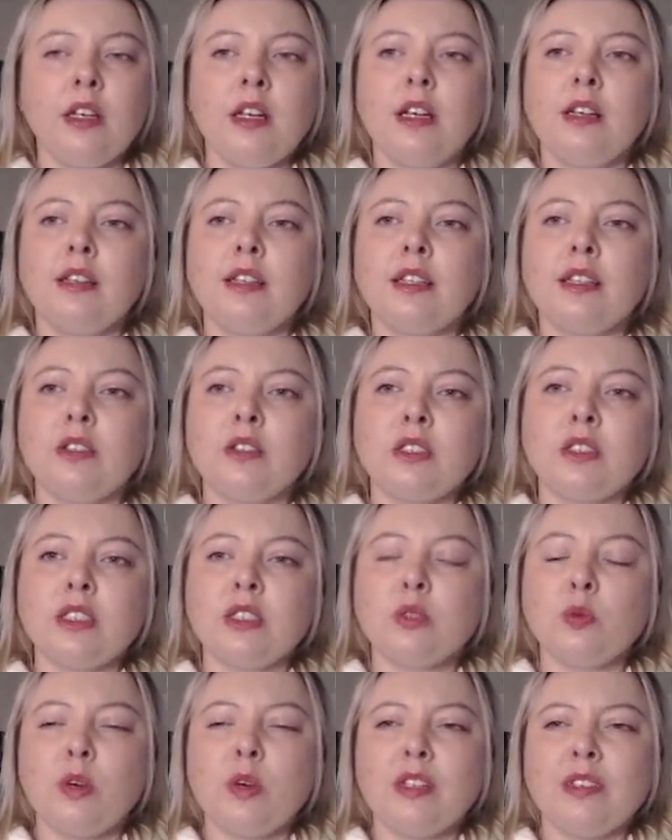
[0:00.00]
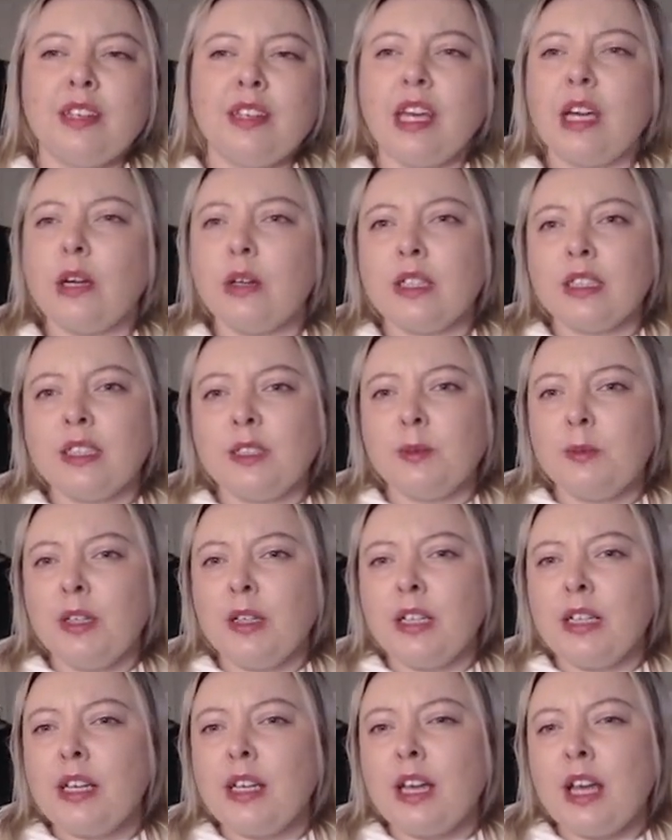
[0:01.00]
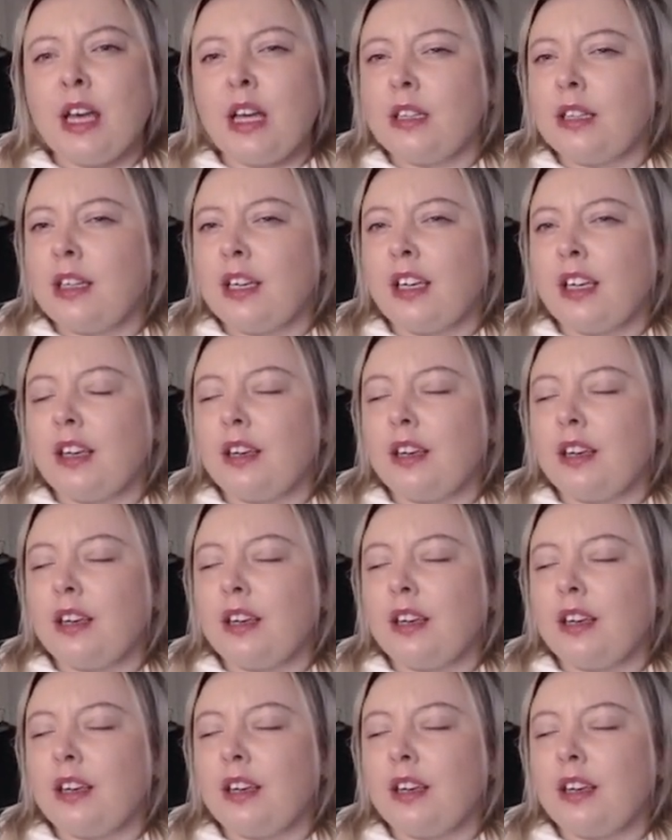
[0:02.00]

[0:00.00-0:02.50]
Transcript: Like, there's this one carrot spirit, and, like,